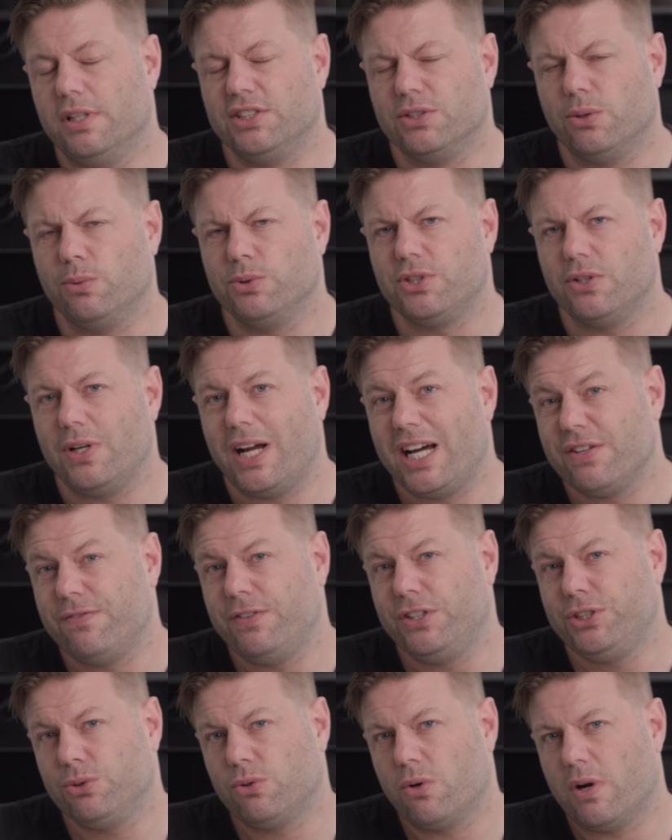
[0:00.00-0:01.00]
There's also
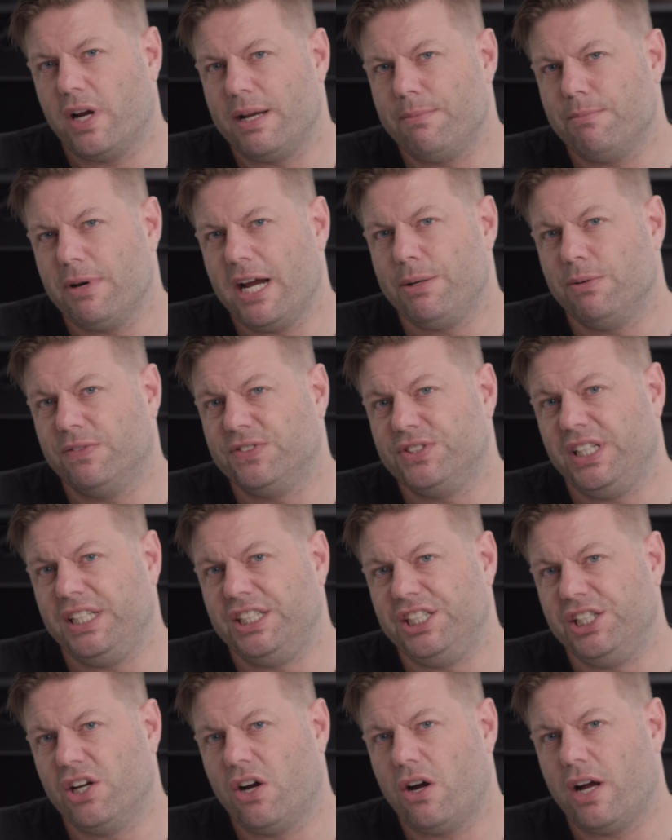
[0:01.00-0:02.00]
artificial grain made of
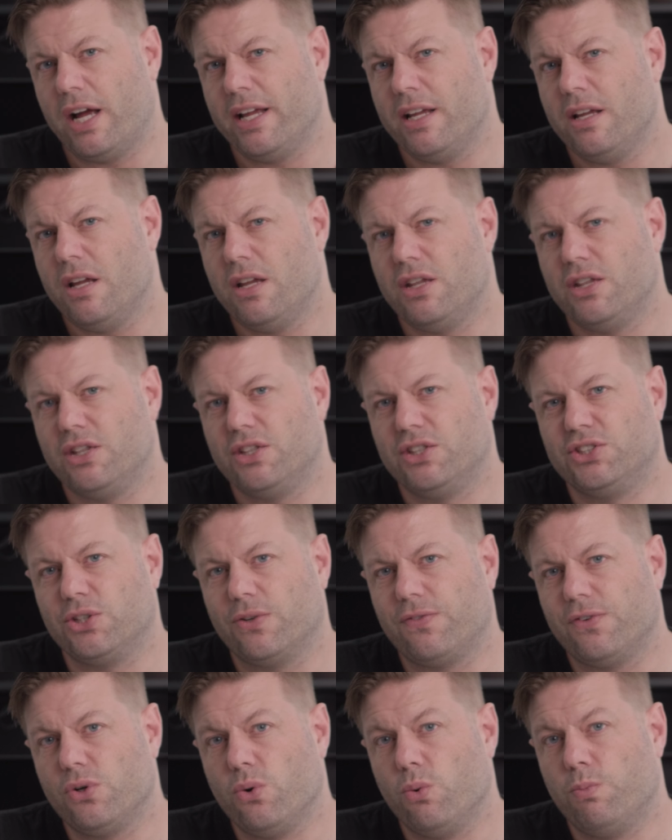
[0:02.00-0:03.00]
CGI. It's
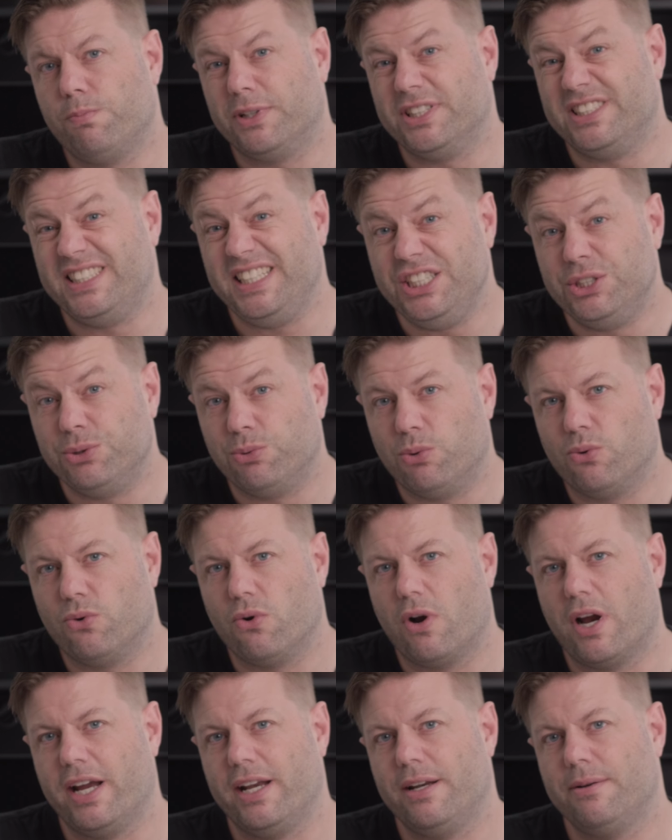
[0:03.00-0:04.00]
often called procedural
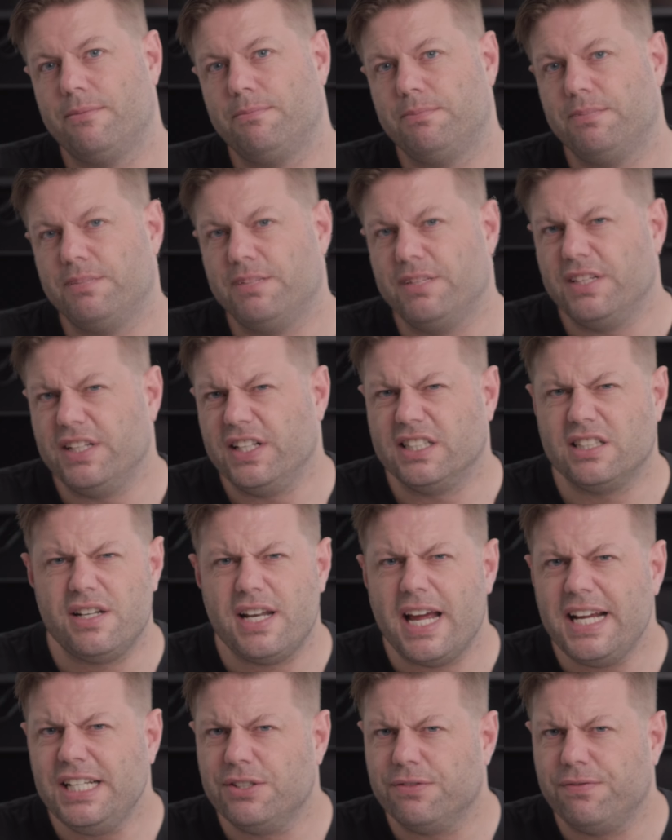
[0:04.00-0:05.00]
grain. There's a
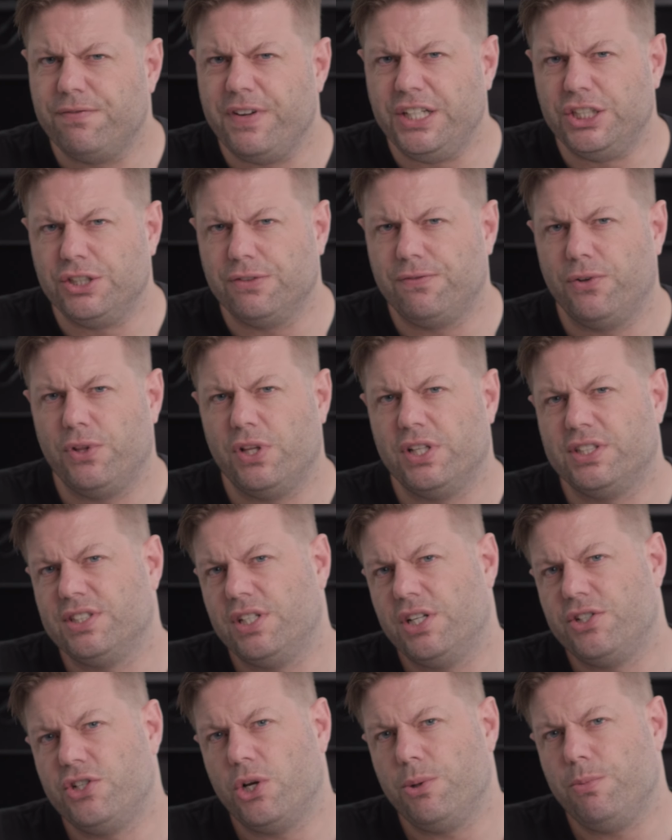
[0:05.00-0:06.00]
native feature for this
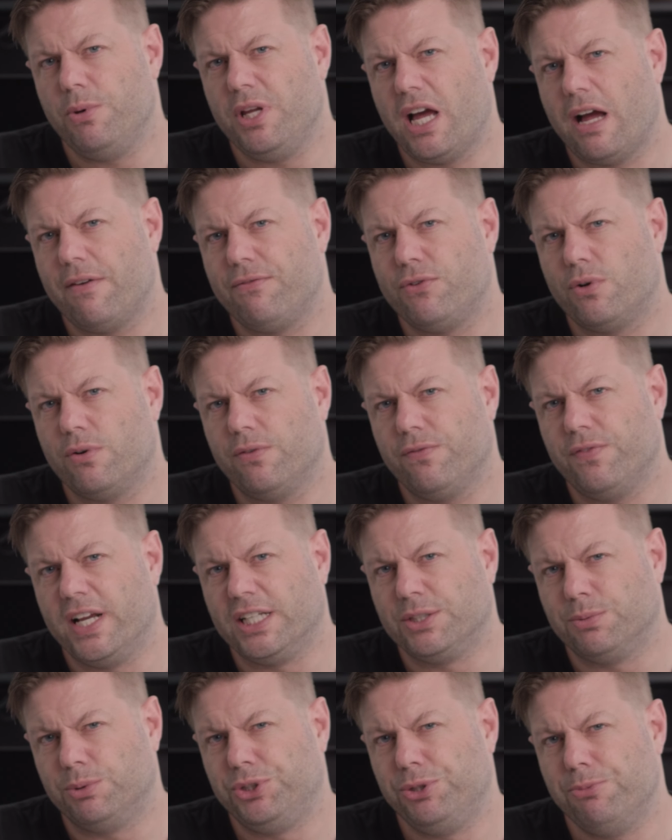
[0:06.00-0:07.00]
in Adobe After
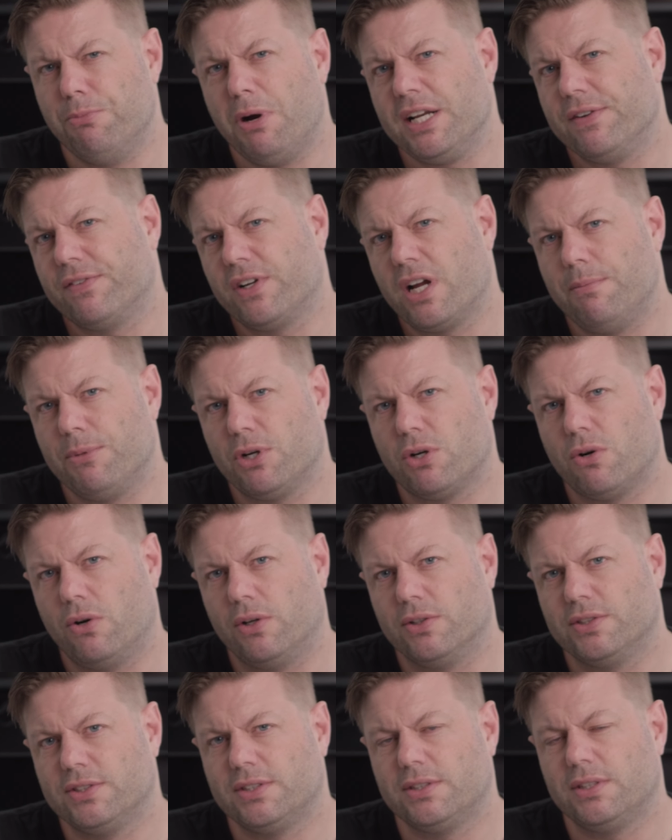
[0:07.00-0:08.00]
Effects, which you might have come
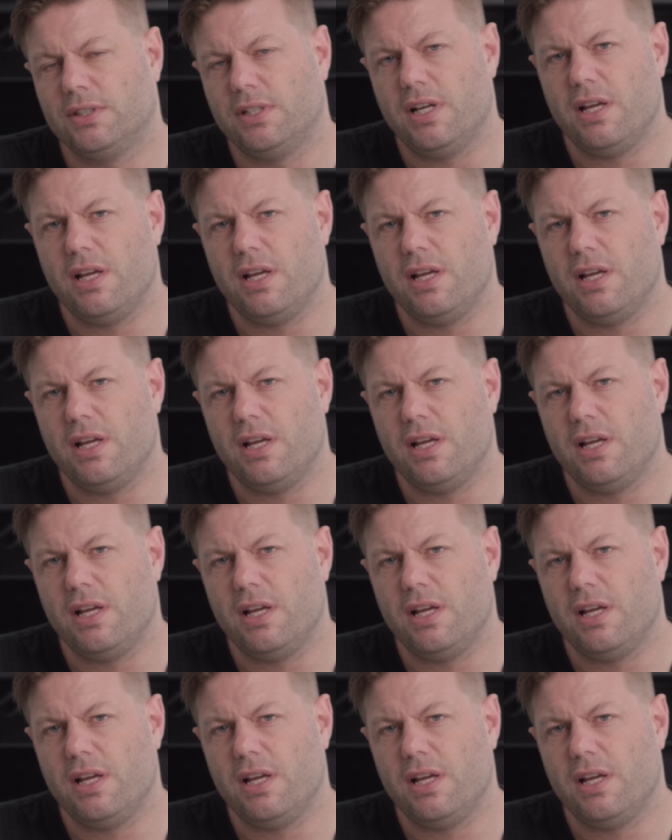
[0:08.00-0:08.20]
across.